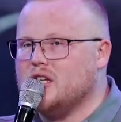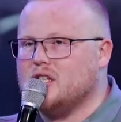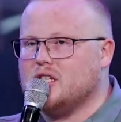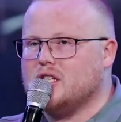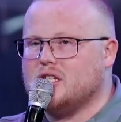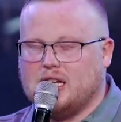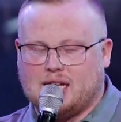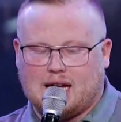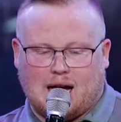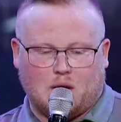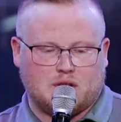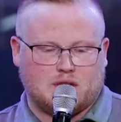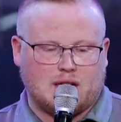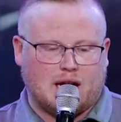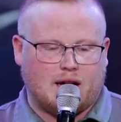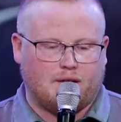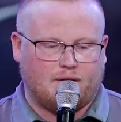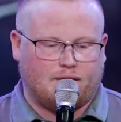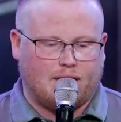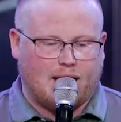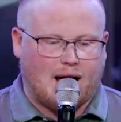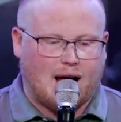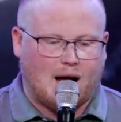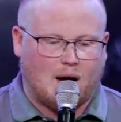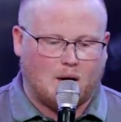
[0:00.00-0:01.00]
see outside
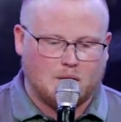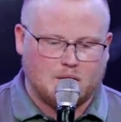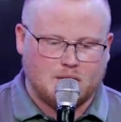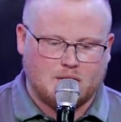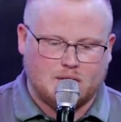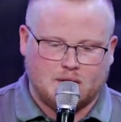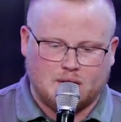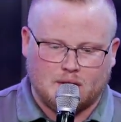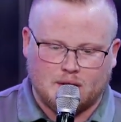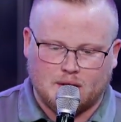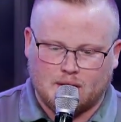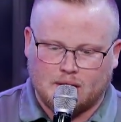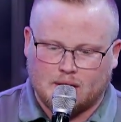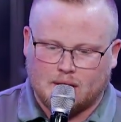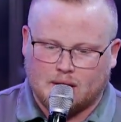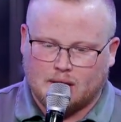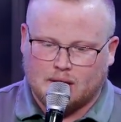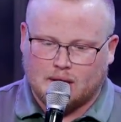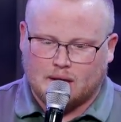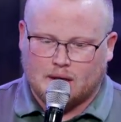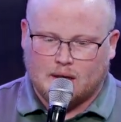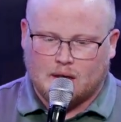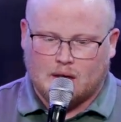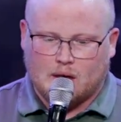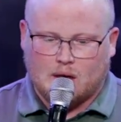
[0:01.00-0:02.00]
of the house.
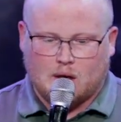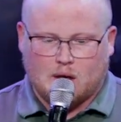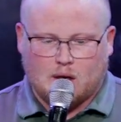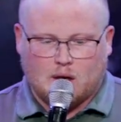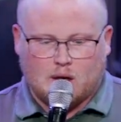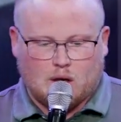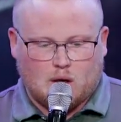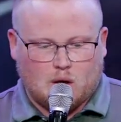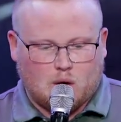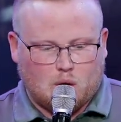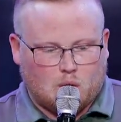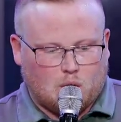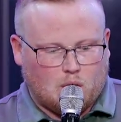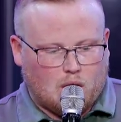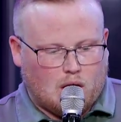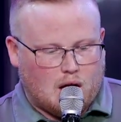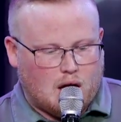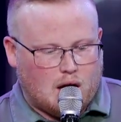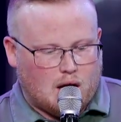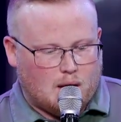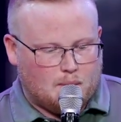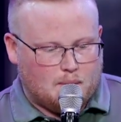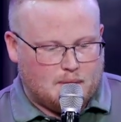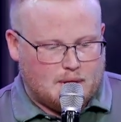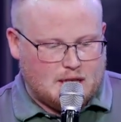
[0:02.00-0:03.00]

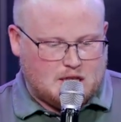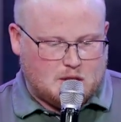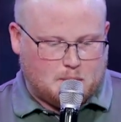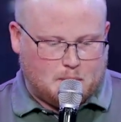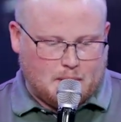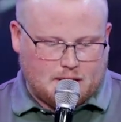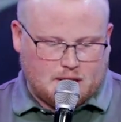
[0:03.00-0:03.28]
Um, this